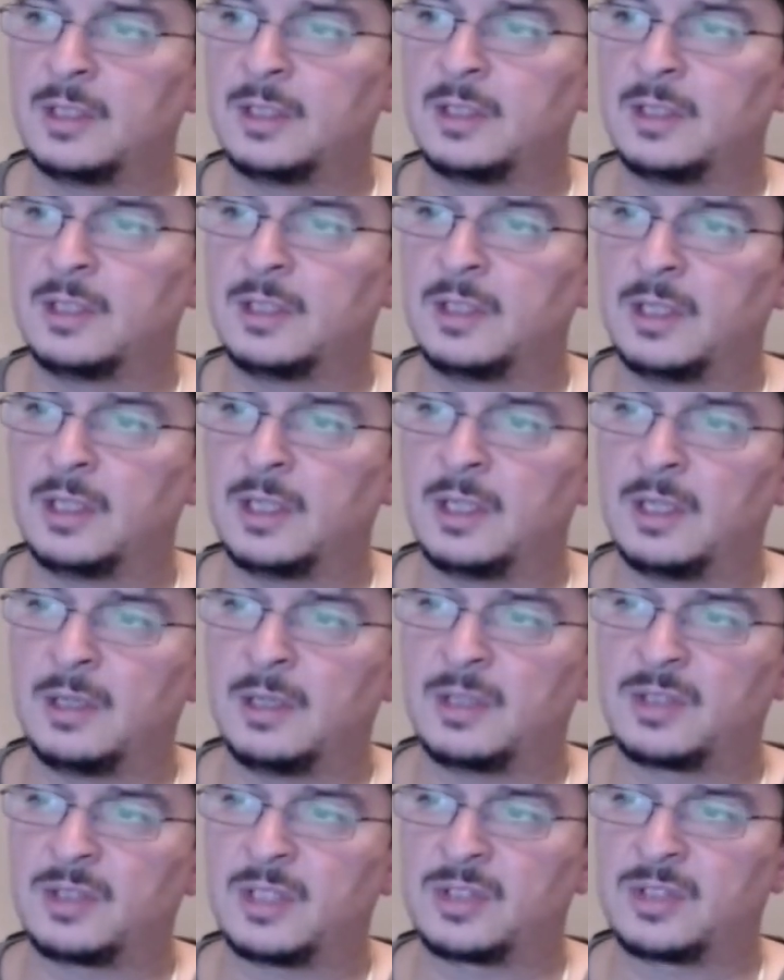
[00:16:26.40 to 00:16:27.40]

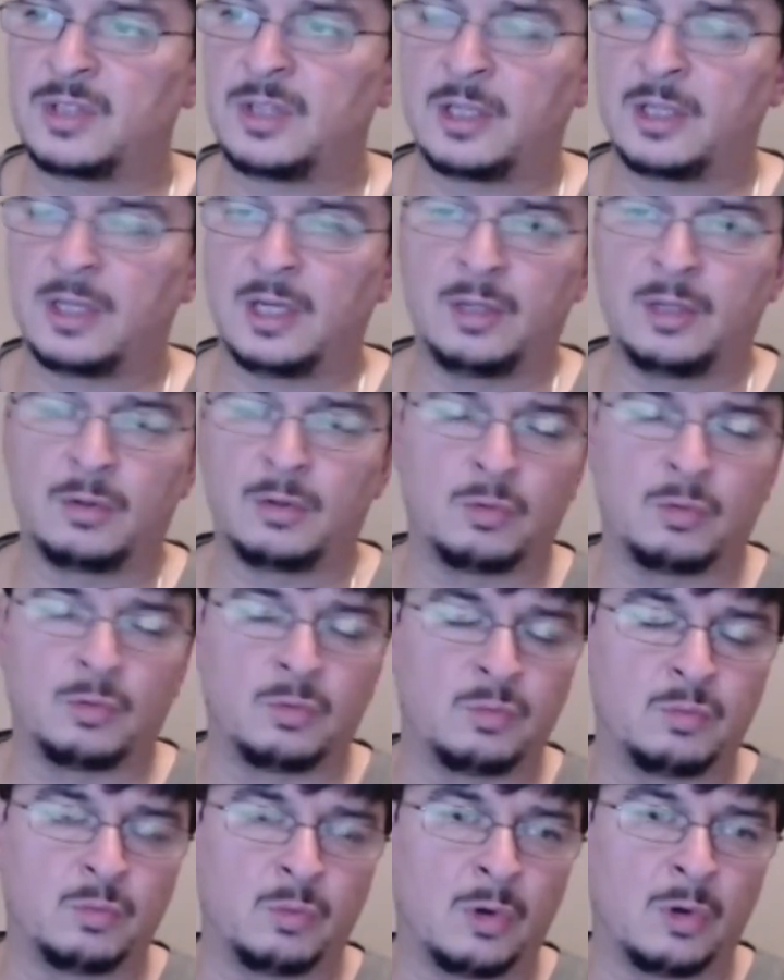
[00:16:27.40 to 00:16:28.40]
it's like a little
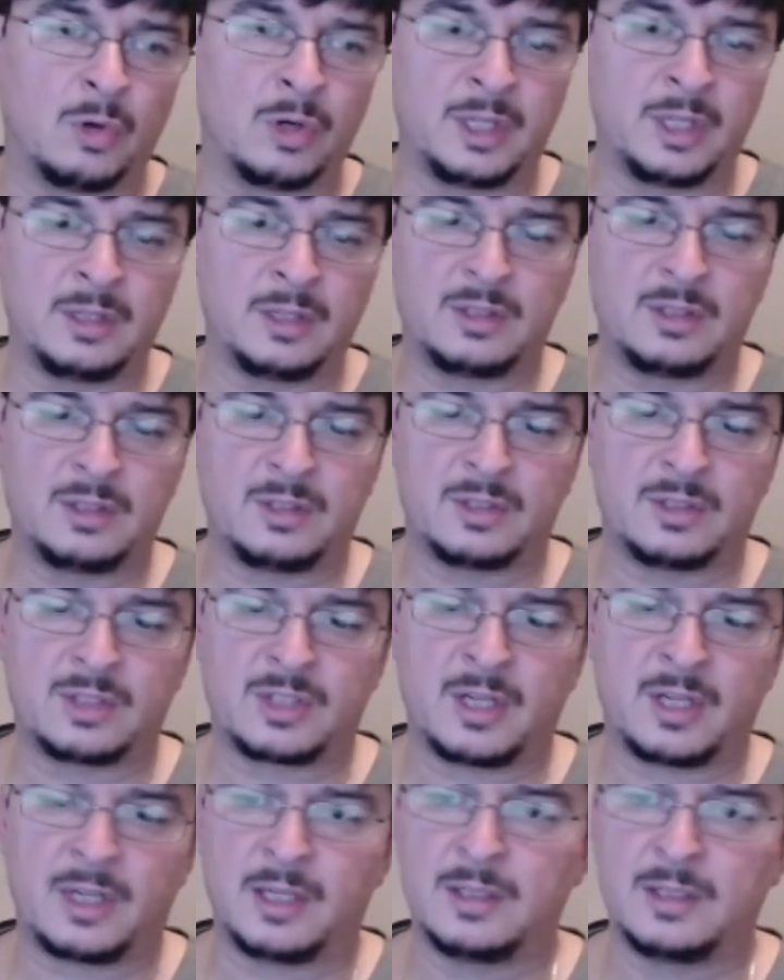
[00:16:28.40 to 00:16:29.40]
warning to
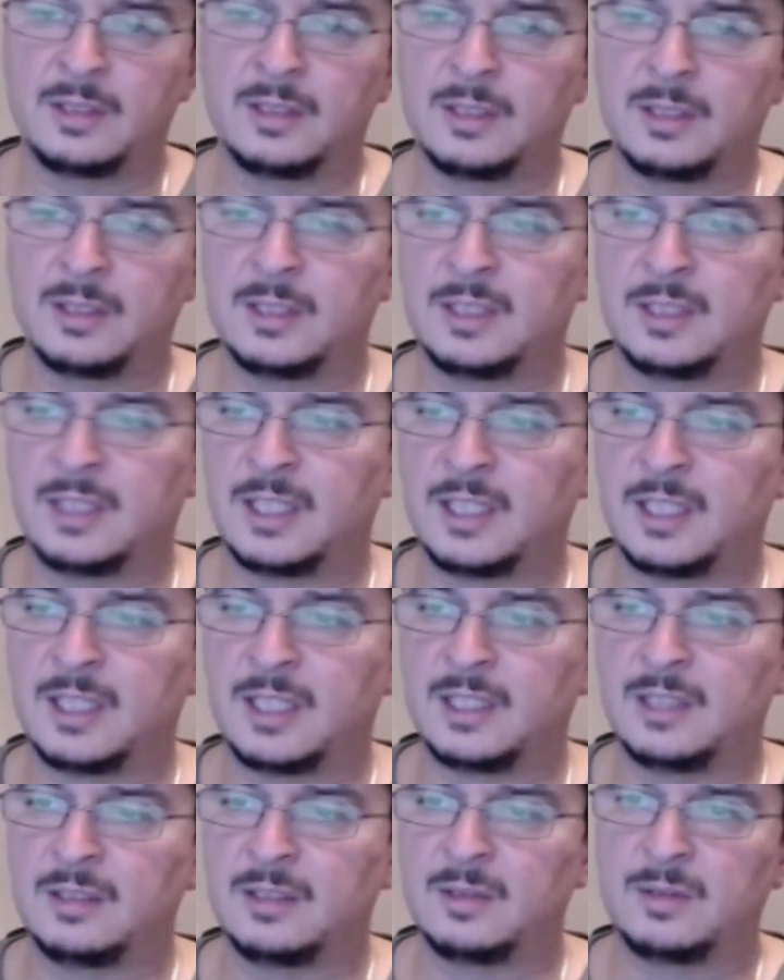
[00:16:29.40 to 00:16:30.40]
say,
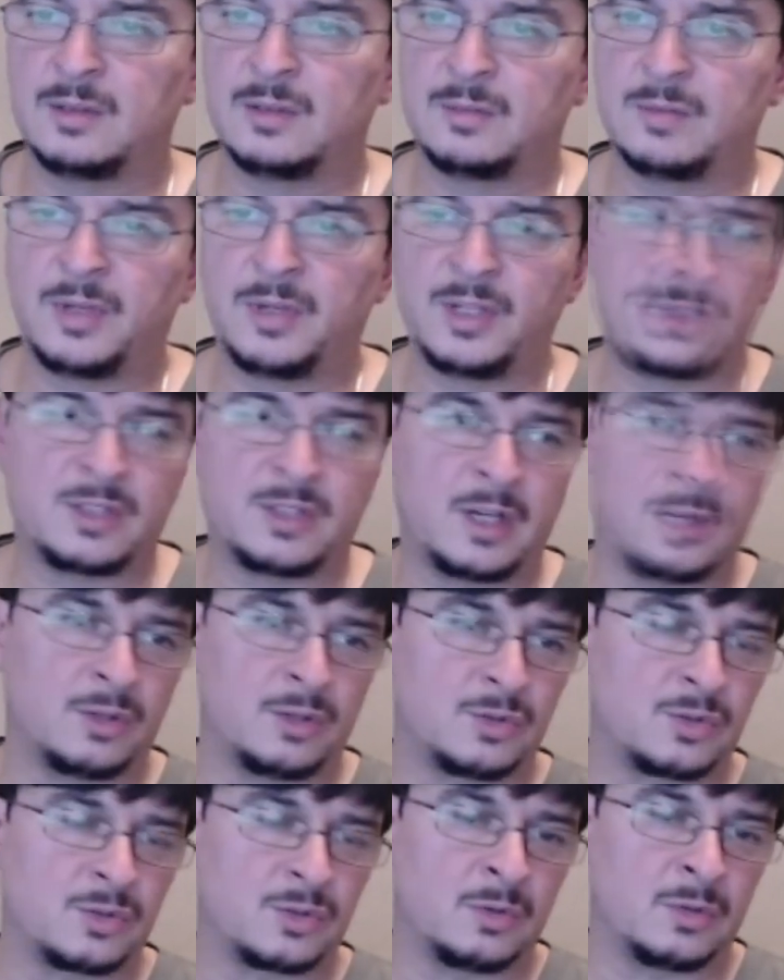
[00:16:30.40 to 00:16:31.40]
please don't
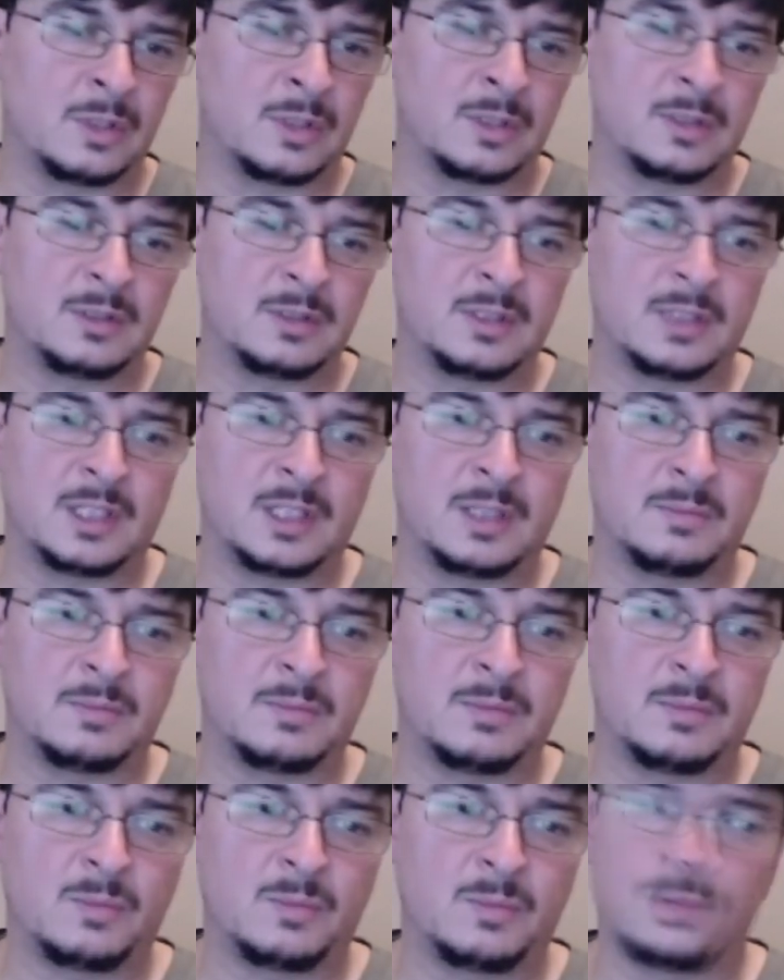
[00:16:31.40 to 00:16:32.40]
install it.
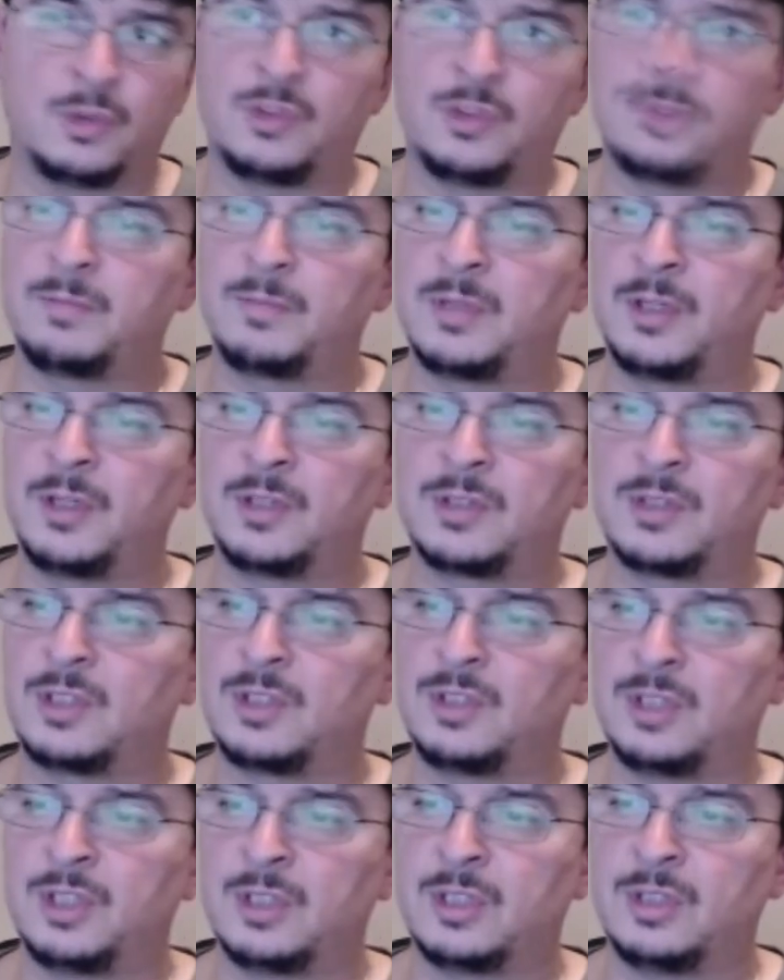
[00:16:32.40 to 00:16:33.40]
Would you please
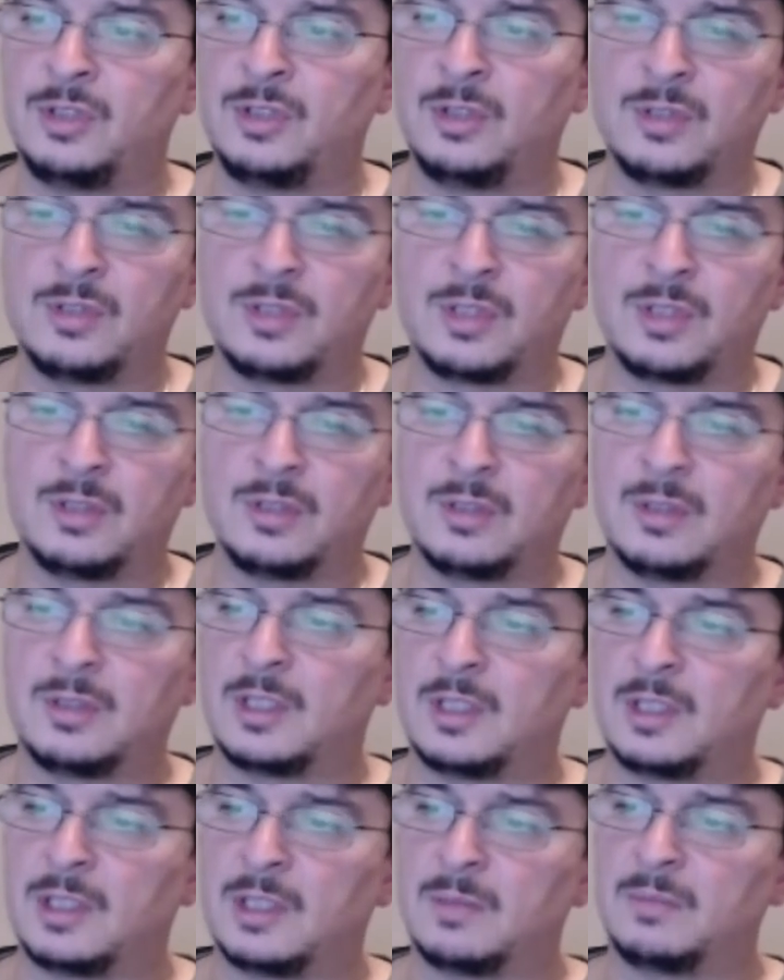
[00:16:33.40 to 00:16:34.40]
consider using
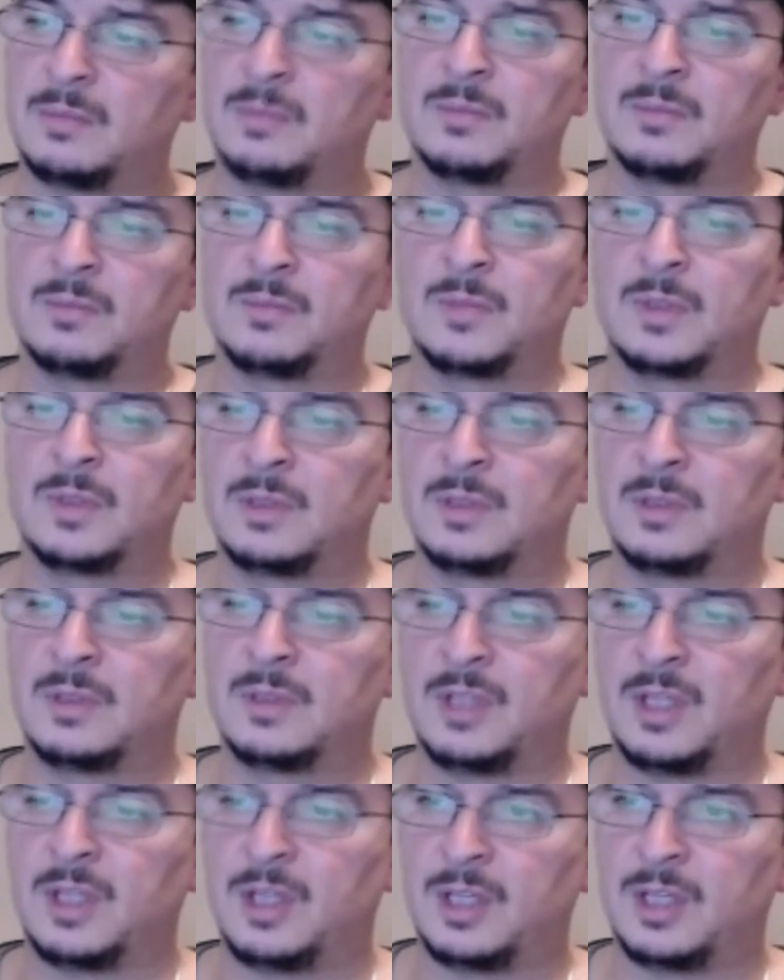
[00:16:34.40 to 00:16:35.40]

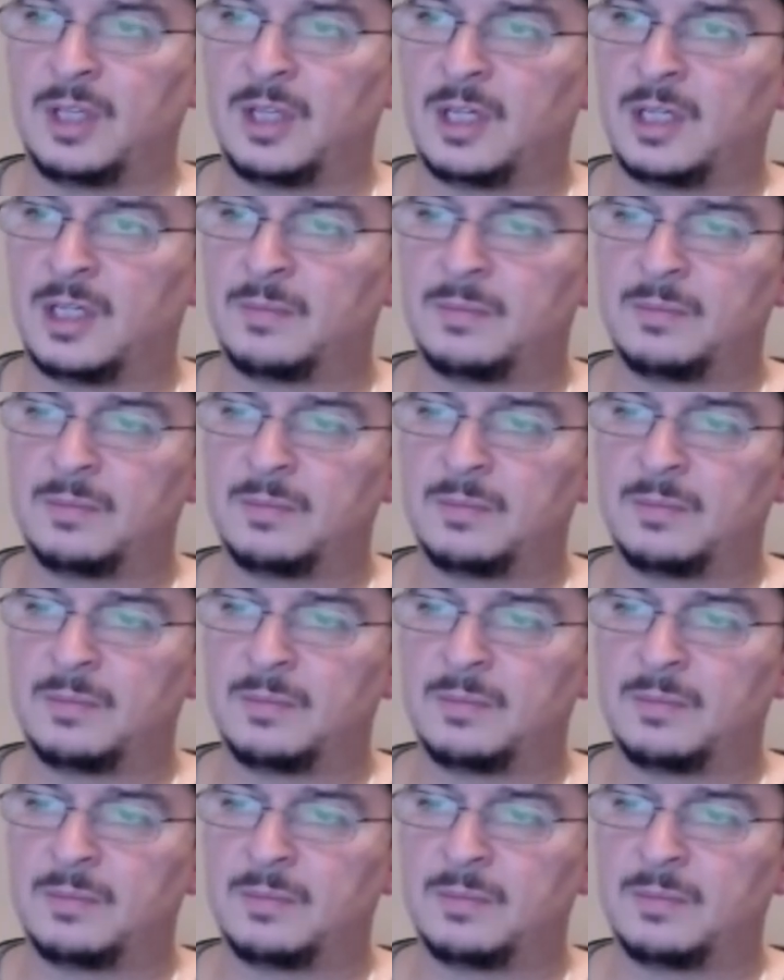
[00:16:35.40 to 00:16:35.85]
the